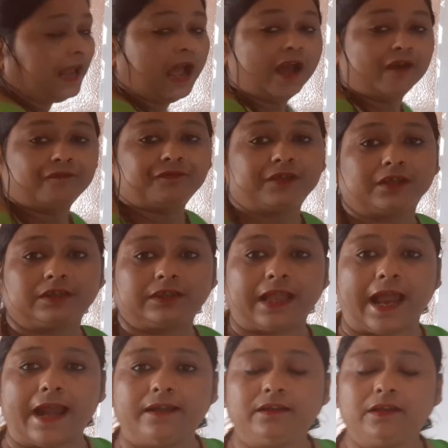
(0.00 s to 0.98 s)
after
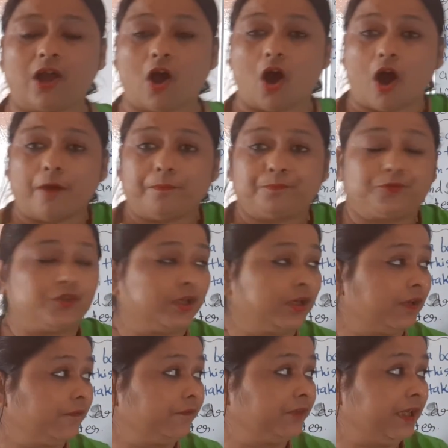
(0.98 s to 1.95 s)
that,
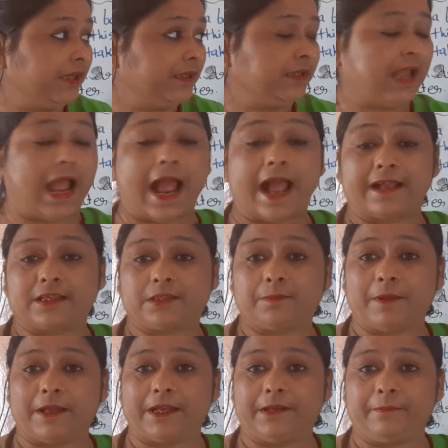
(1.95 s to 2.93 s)
observe this
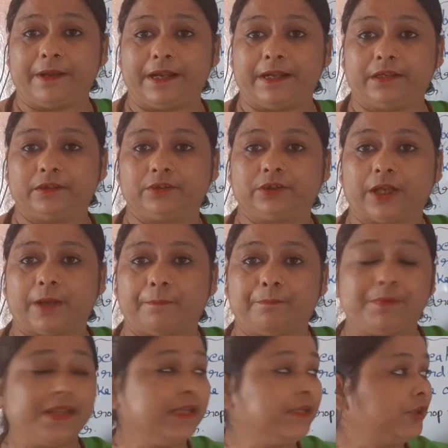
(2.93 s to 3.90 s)
experiment. The
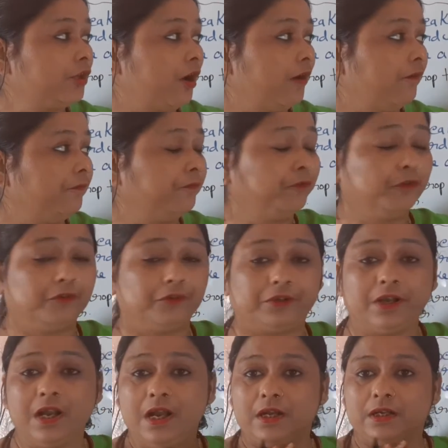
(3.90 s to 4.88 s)
piece of wood
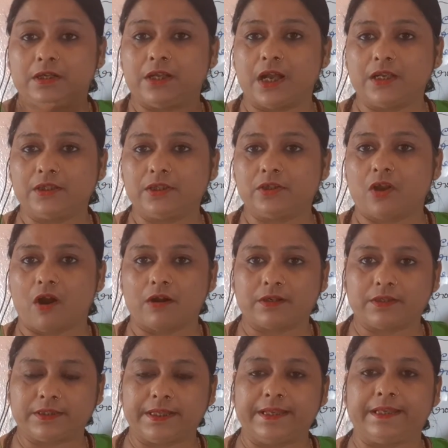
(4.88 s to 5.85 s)
does
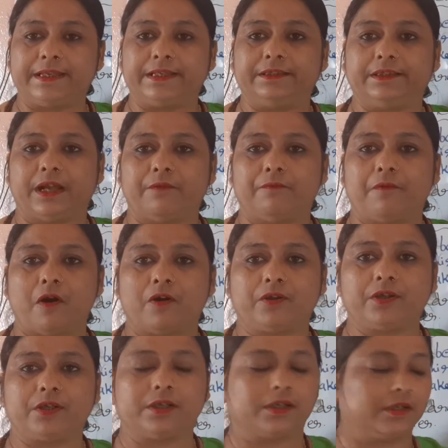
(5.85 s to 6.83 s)
not sink in the
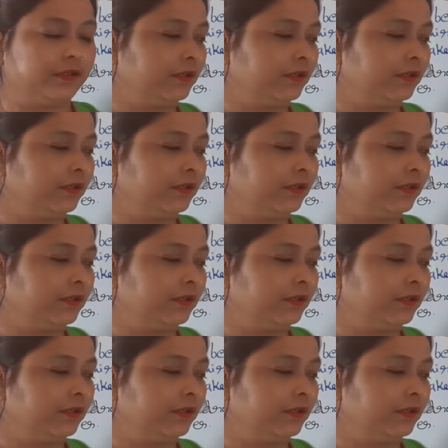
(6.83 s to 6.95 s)
water.